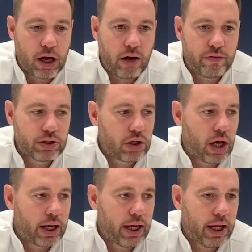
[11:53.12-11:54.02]
Others
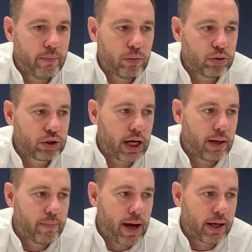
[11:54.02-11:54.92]
like him will stay
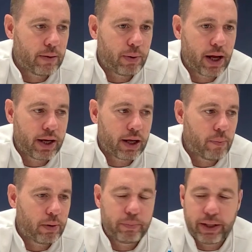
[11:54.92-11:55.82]
back and play in a
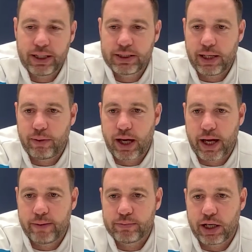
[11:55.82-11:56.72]
couple of B team
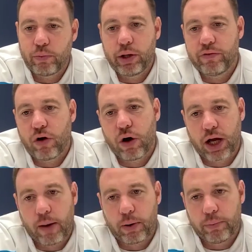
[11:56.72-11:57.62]
games, and then we've got a
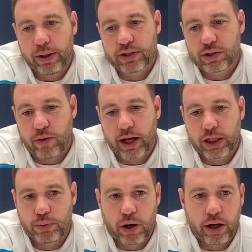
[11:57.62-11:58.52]
couple of bits
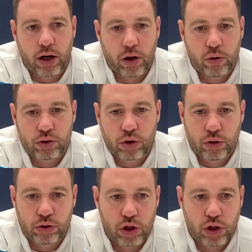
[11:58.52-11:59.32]
arranged behind closed doors.